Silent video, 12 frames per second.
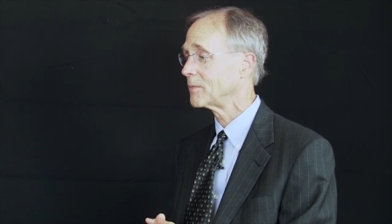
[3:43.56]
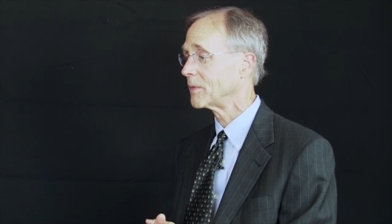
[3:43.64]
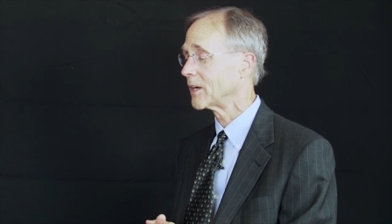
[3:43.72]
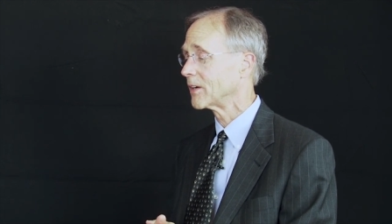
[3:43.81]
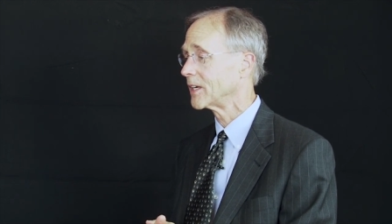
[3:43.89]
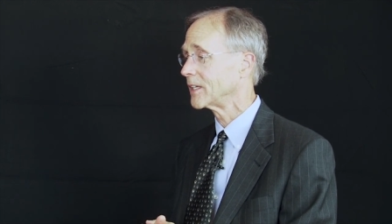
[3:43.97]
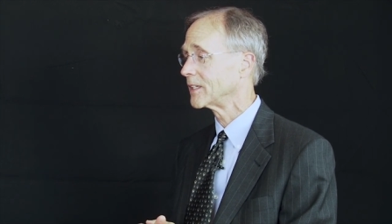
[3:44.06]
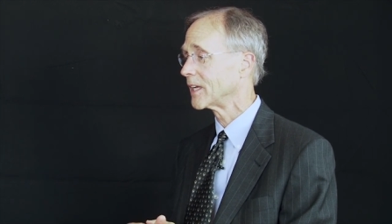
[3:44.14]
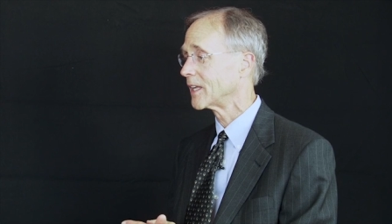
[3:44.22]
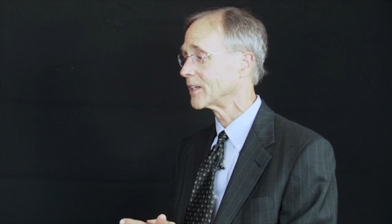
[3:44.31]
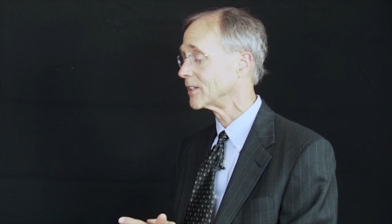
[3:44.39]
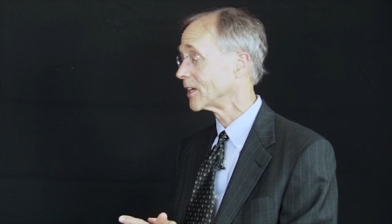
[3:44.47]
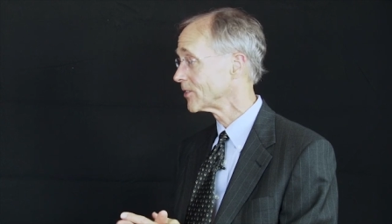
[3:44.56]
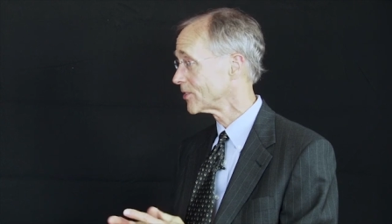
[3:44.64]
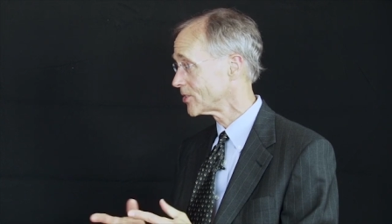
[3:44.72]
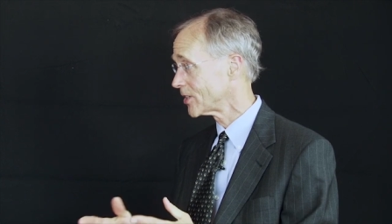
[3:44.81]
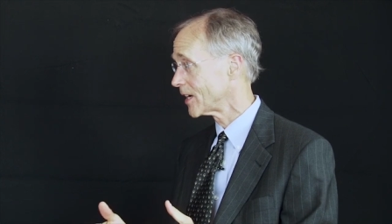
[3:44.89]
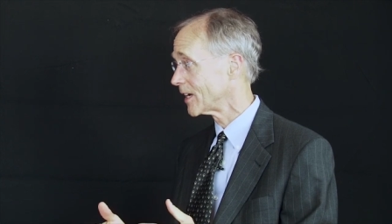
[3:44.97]
remarried, had
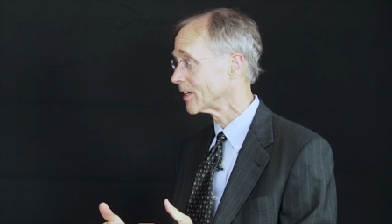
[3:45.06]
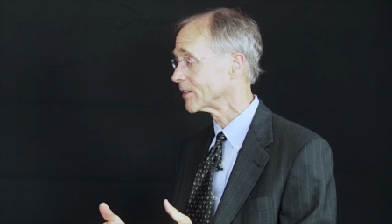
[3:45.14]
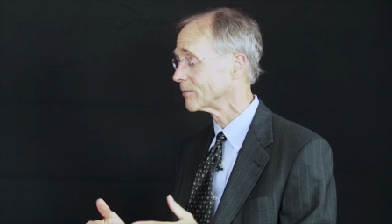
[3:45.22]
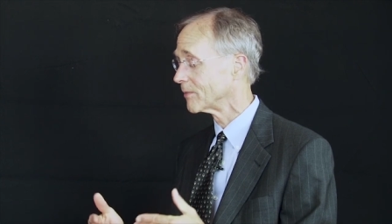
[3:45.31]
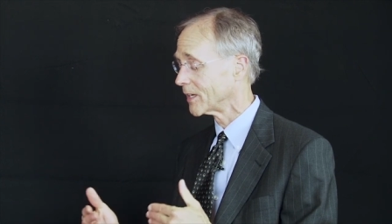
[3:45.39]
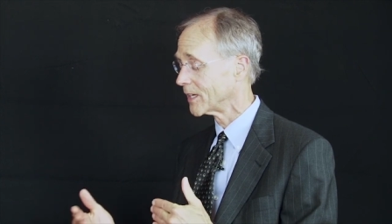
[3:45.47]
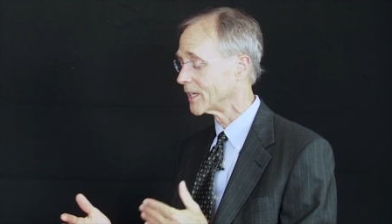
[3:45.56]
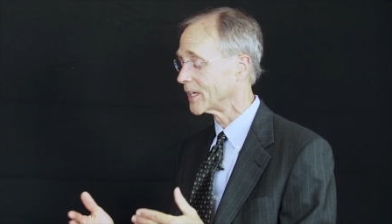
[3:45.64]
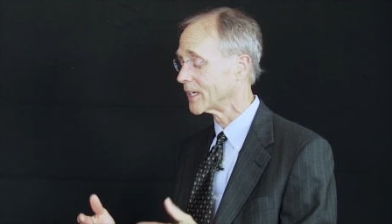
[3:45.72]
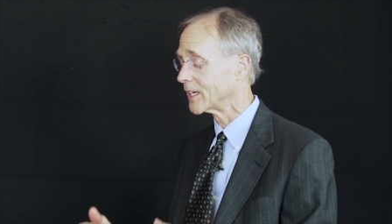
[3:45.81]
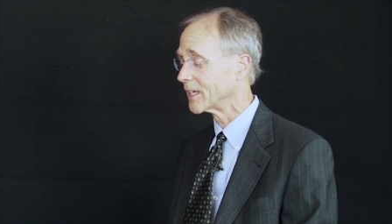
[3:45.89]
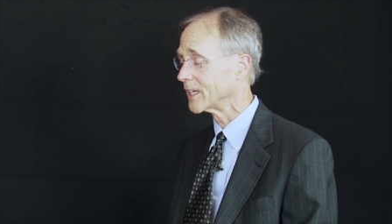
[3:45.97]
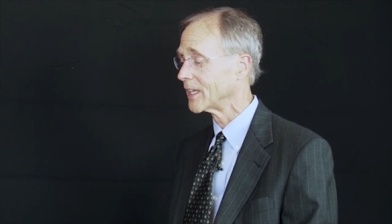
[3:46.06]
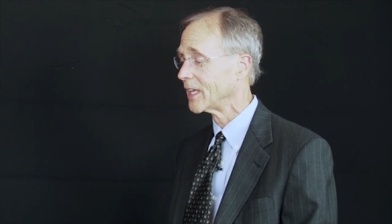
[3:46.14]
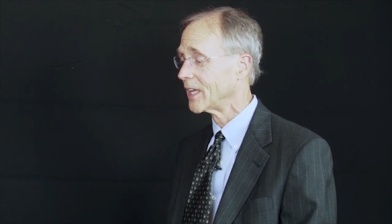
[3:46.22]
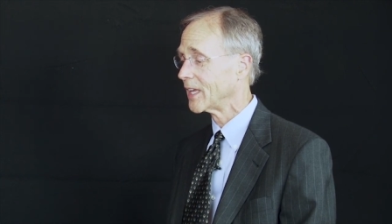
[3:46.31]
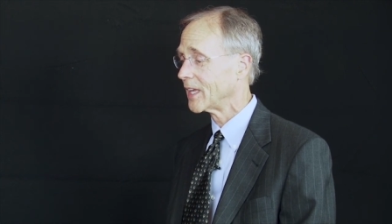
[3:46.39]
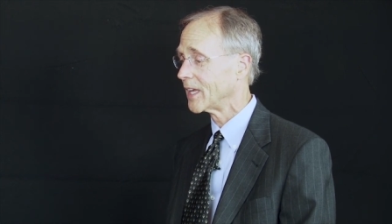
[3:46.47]
another child,
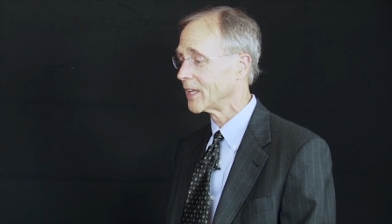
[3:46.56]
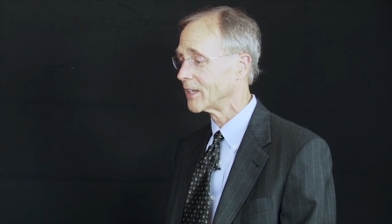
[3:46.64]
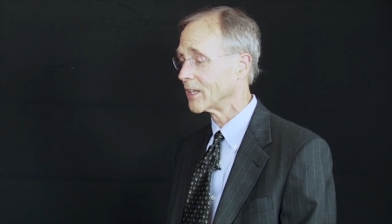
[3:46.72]
uh,